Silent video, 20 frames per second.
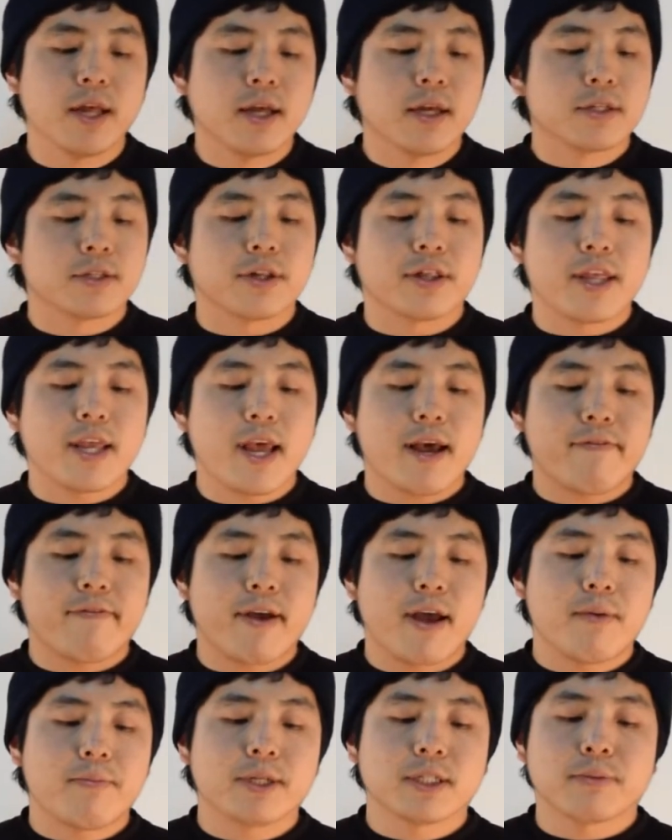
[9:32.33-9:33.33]
So
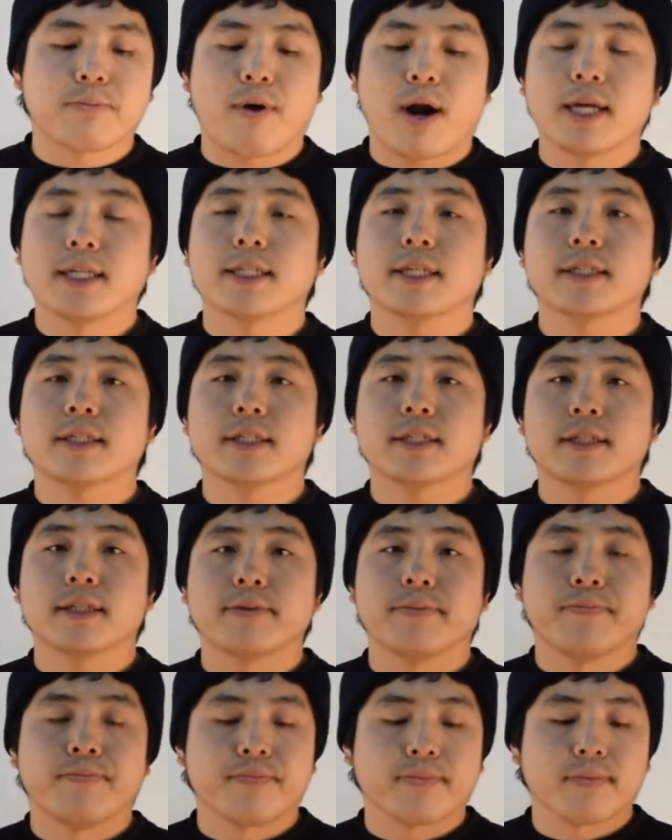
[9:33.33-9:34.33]
DFM is a process,
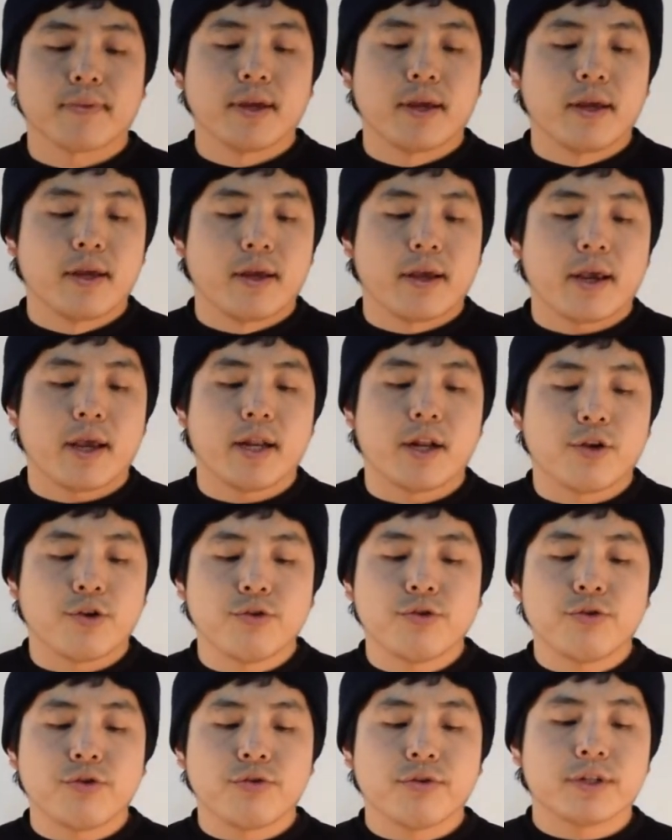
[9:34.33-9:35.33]
and you
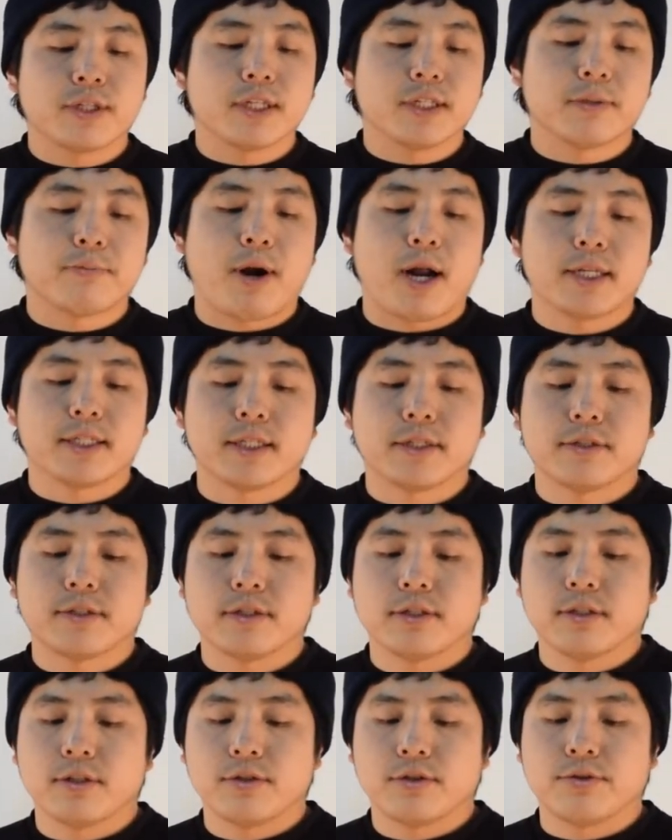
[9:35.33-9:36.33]
use this process
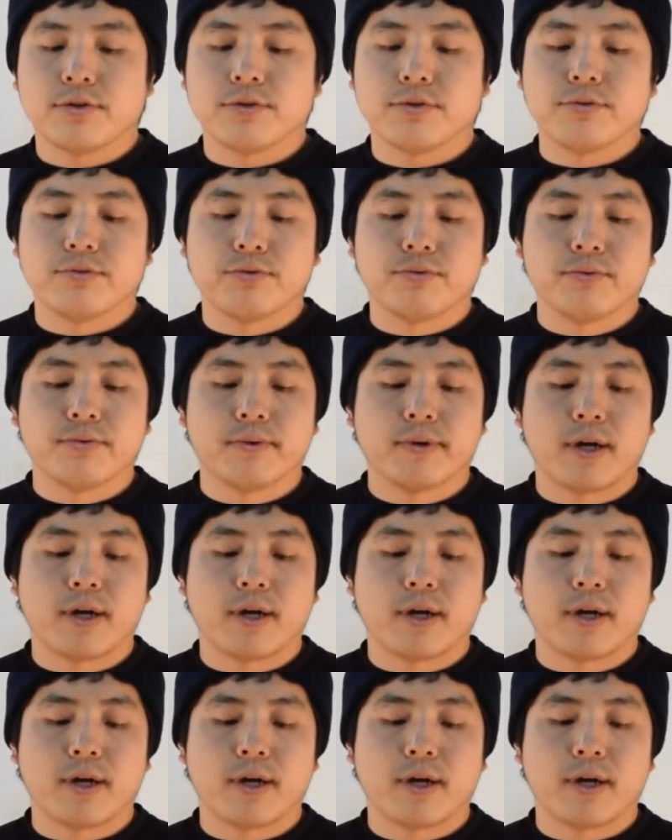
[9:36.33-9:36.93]
to